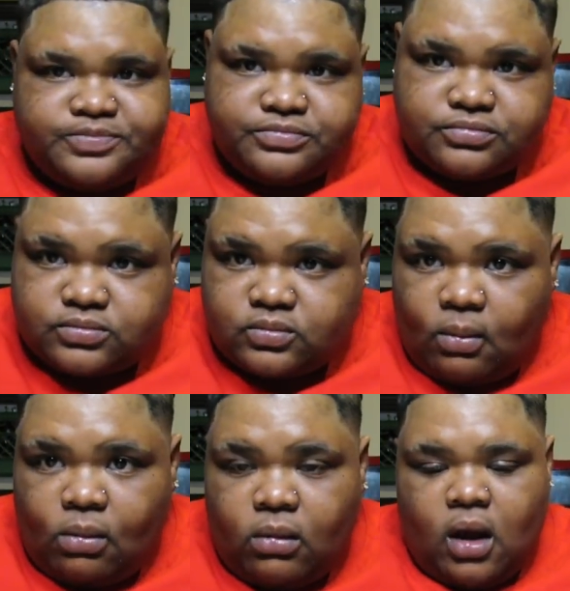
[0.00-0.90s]
What you got
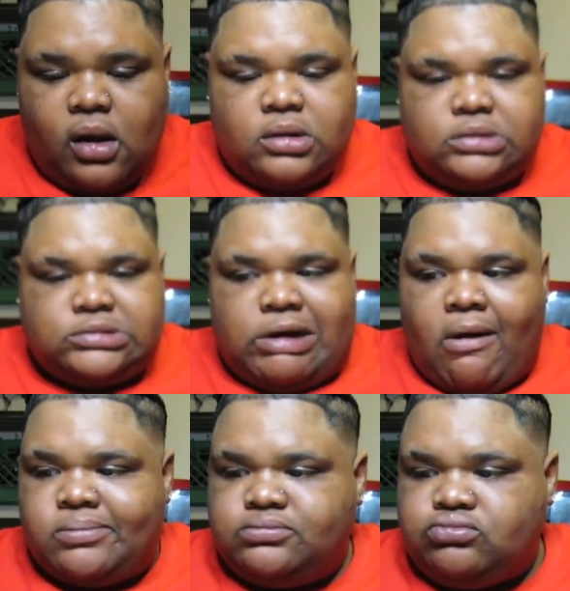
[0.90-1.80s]
over there?
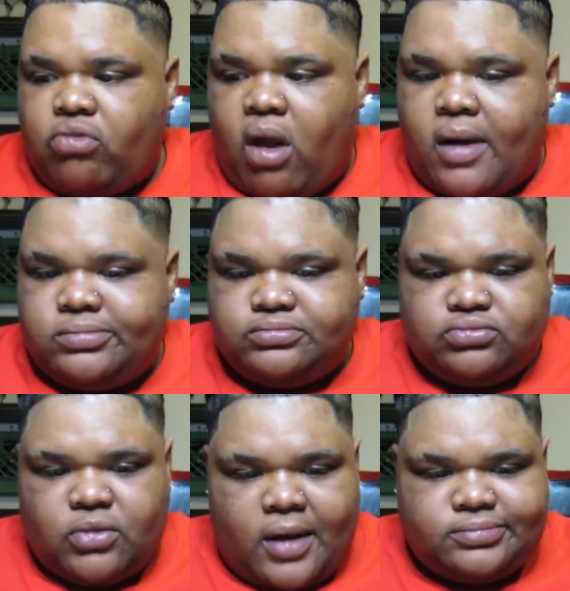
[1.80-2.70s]
my chicken egg.
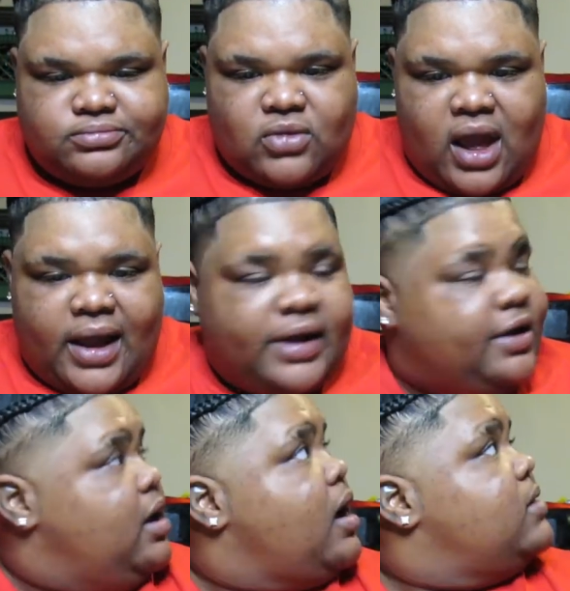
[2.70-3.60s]
I ate
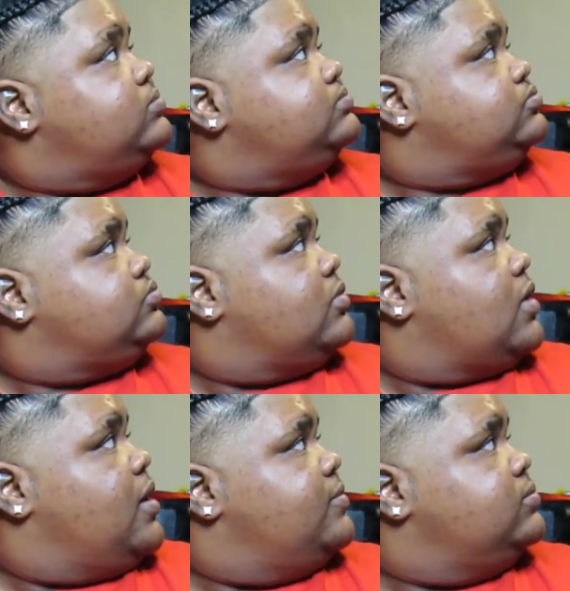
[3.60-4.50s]
it. You just gonna give
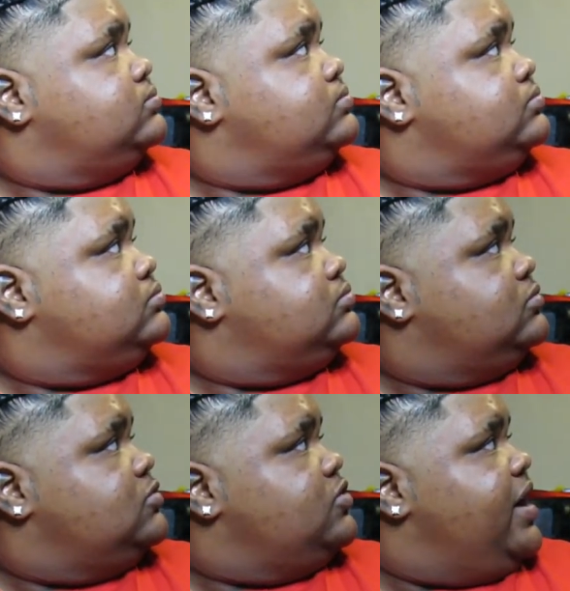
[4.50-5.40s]
me one. You ate it?
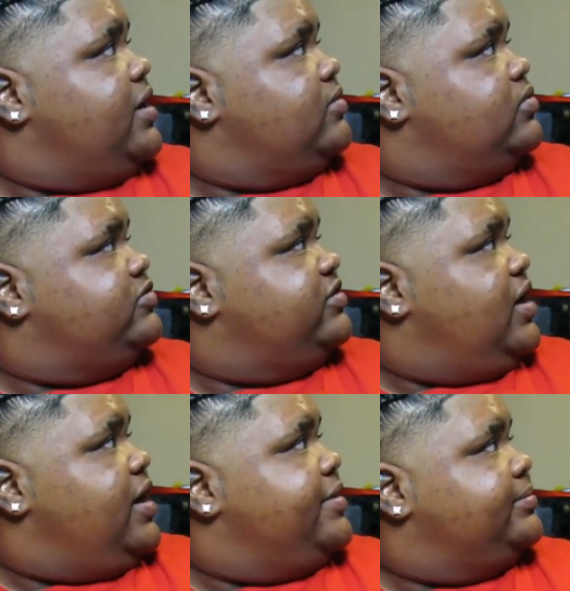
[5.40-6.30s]
You ate with
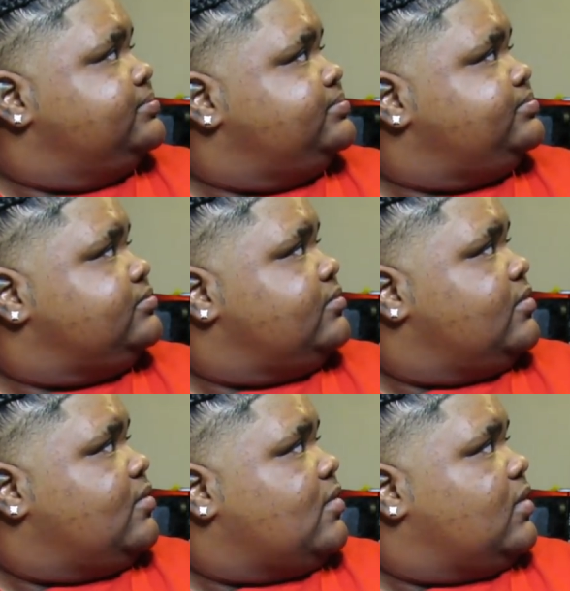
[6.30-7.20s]
Janae. No, I didn't.
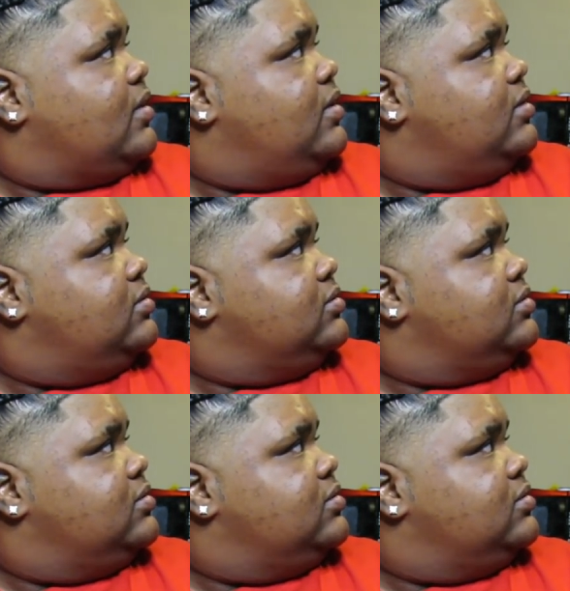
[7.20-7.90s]
I did my sushi.